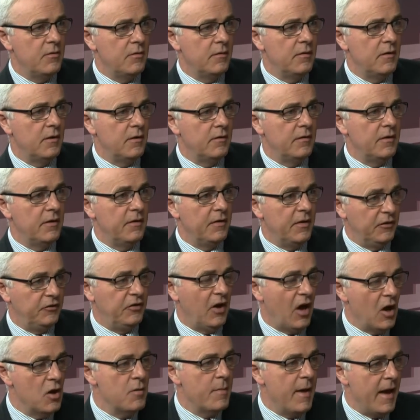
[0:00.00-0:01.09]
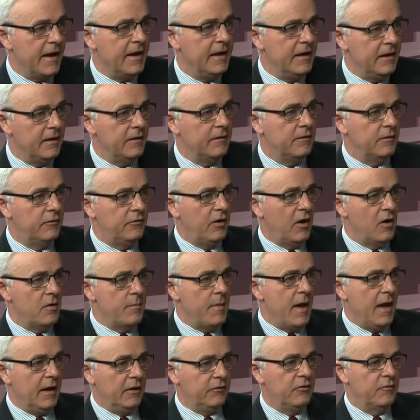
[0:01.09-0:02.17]
the
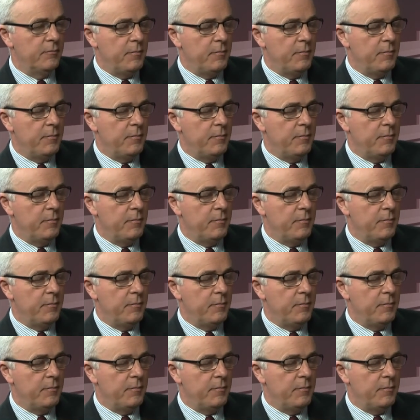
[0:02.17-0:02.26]
towbacks